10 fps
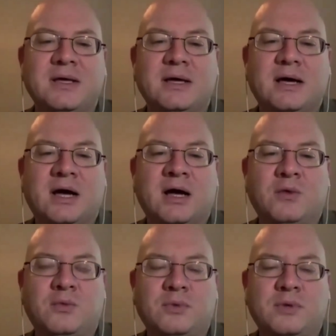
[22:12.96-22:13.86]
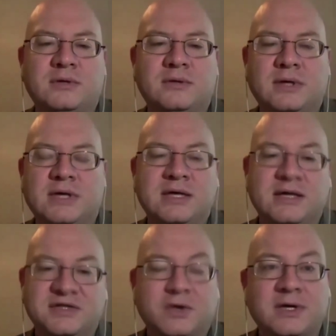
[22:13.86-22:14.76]
Ian
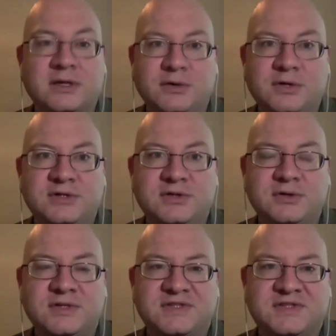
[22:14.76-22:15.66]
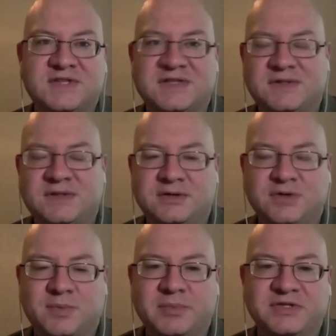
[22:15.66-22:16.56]
has already alluded to the success that the
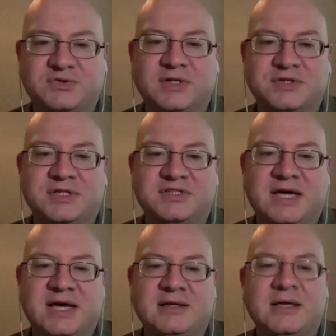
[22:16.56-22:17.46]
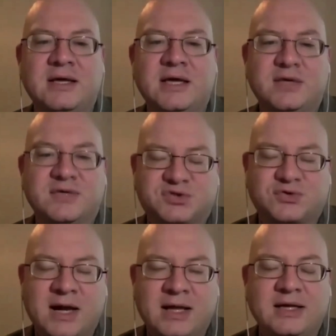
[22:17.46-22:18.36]
Trump administration has had in
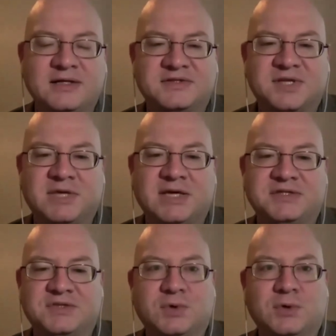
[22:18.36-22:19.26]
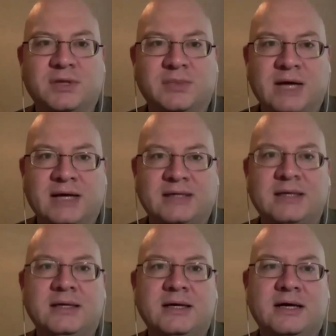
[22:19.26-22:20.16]
restraining and in some cases rolling back
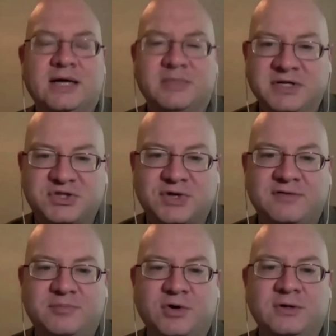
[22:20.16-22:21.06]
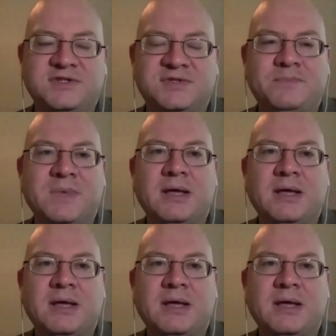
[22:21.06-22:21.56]
administrative burdens.